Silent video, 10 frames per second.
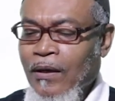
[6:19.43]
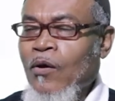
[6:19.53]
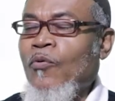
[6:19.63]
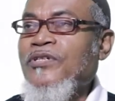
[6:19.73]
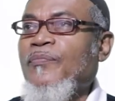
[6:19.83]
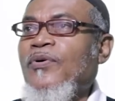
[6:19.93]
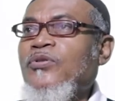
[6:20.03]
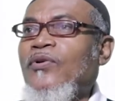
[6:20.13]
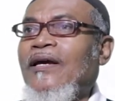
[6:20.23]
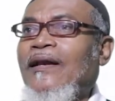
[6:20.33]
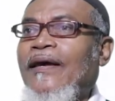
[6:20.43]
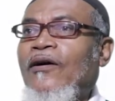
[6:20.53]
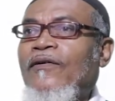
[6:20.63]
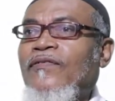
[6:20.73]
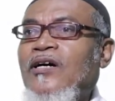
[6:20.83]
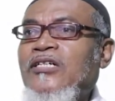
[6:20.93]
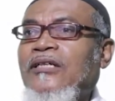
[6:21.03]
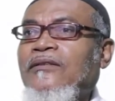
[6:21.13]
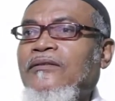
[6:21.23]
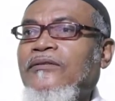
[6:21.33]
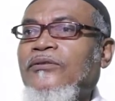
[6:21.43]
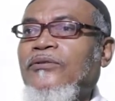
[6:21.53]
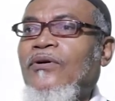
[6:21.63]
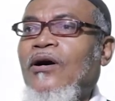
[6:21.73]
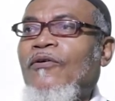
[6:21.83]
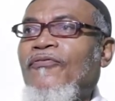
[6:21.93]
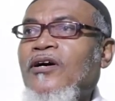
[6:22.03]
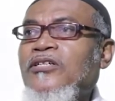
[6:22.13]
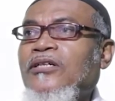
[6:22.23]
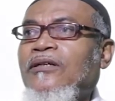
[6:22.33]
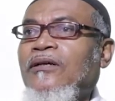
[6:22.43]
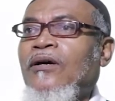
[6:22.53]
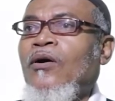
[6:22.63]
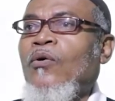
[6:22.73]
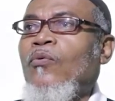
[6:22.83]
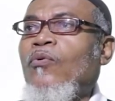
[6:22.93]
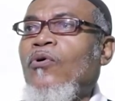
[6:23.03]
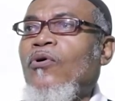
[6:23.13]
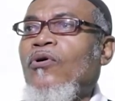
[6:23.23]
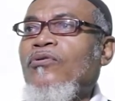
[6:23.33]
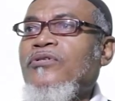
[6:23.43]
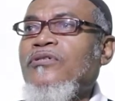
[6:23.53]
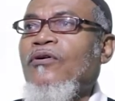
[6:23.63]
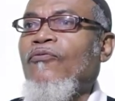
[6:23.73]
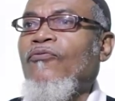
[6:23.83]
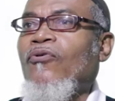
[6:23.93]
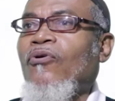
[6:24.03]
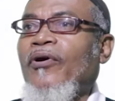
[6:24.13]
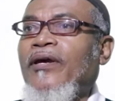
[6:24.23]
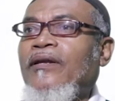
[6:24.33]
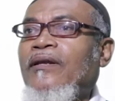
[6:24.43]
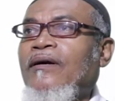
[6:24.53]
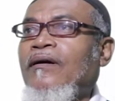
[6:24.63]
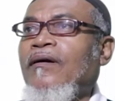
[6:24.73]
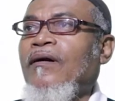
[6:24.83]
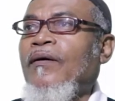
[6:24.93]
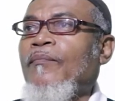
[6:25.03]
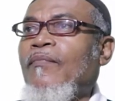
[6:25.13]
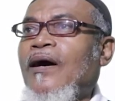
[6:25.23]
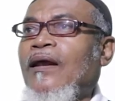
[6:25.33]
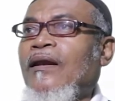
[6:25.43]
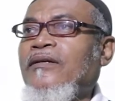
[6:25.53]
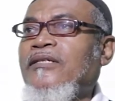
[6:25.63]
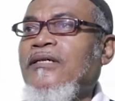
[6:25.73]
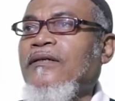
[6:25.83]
we're supposed to declare our function. So our function was void mult,